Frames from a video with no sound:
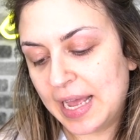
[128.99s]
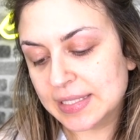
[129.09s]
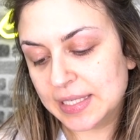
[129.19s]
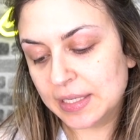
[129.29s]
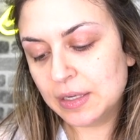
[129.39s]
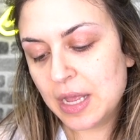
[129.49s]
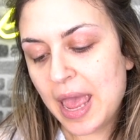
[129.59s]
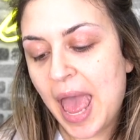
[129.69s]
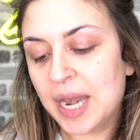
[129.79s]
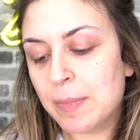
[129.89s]
acid
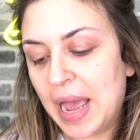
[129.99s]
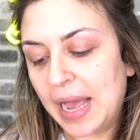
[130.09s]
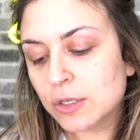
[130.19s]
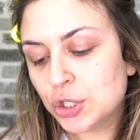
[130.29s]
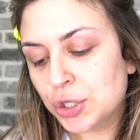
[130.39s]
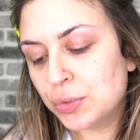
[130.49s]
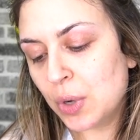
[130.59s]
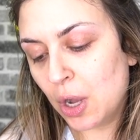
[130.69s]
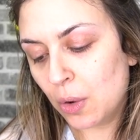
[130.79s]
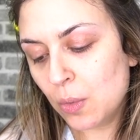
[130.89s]
and patch
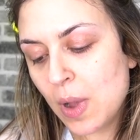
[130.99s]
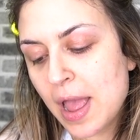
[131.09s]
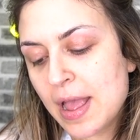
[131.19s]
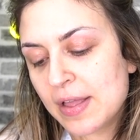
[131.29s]
2O,